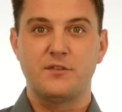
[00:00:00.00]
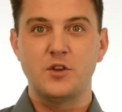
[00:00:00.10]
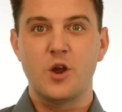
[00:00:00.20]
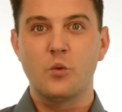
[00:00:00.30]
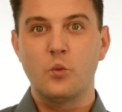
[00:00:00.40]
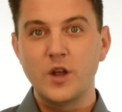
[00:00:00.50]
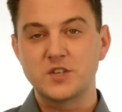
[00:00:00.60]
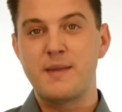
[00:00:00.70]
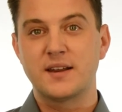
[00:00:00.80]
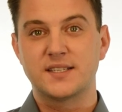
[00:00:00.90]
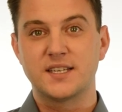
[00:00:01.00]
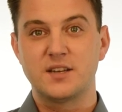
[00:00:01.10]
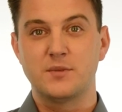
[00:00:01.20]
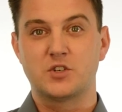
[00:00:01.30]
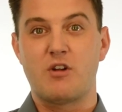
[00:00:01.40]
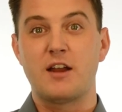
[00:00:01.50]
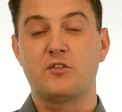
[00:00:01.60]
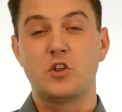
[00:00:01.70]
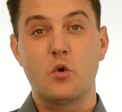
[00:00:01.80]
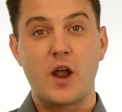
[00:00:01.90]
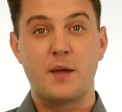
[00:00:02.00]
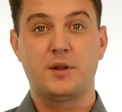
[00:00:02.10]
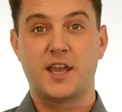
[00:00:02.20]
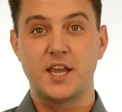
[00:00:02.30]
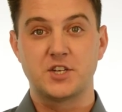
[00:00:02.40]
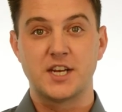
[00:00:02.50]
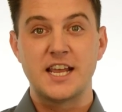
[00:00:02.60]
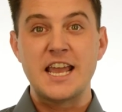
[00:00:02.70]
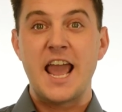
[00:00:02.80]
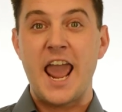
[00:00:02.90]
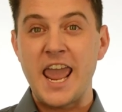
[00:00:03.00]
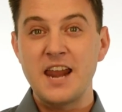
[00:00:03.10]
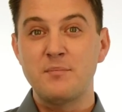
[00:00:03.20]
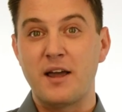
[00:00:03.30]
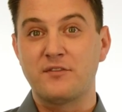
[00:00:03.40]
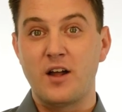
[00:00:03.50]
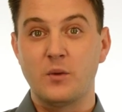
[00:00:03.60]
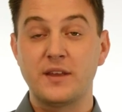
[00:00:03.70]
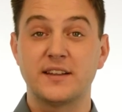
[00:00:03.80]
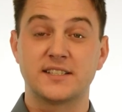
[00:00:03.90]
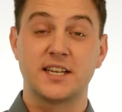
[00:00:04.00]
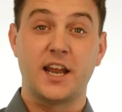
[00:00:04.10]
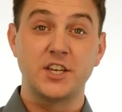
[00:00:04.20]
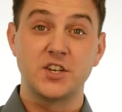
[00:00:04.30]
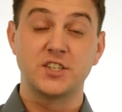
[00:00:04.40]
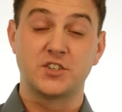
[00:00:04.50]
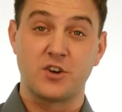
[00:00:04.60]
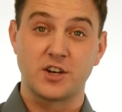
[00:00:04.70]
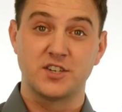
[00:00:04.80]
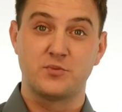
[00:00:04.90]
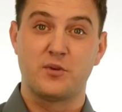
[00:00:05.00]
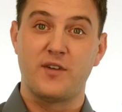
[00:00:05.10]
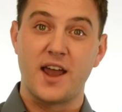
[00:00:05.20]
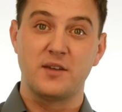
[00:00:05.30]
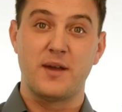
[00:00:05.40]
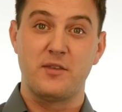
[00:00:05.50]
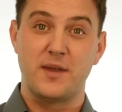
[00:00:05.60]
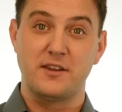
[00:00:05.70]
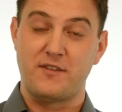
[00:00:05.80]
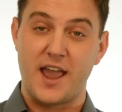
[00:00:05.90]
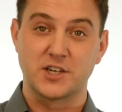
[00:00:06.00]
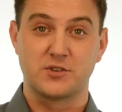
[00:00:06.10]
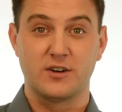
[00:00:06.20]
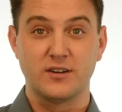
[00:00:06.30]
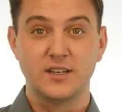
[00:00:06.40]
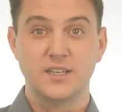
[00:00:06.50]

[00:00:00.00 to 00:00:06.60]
if you know which mounting system is right for your application and by following the installation instructions provided by the manufacturer.